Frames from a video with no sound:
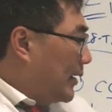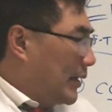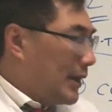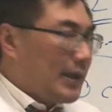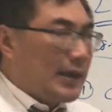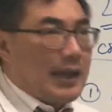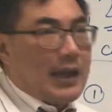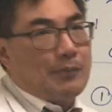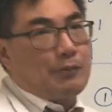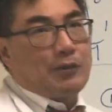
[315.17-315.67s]

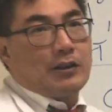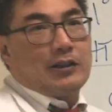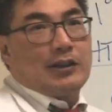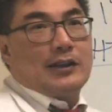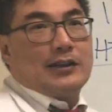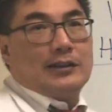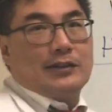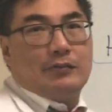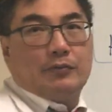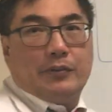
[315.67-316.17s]
uh,
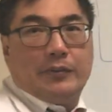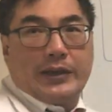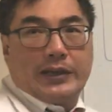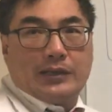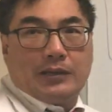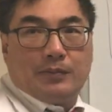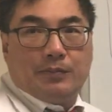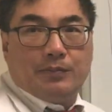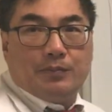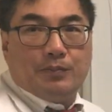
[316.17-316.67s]
apraclonidine will
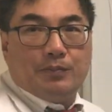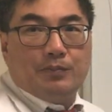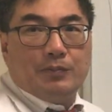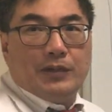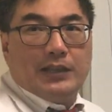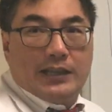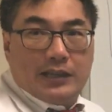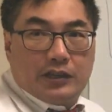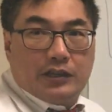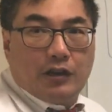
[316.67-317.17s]
make the
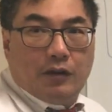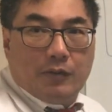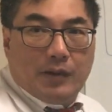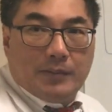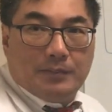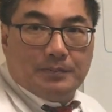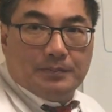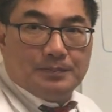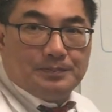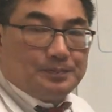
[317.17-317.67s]
lid go
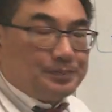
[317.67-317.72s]
up.